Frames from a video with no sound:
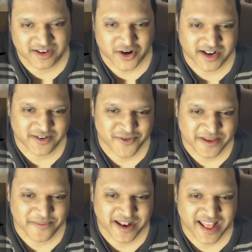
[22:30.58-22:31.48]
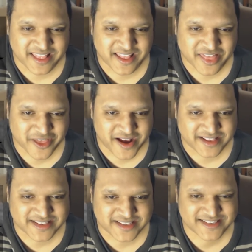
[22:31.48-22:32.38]
They're trying to eliminate the
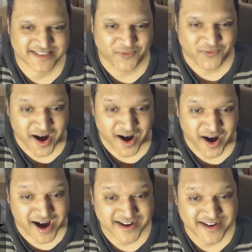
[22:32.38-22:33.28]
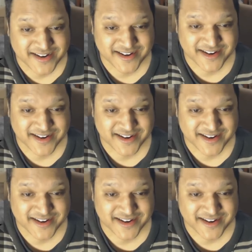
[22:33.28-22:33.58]
threats. Fuck.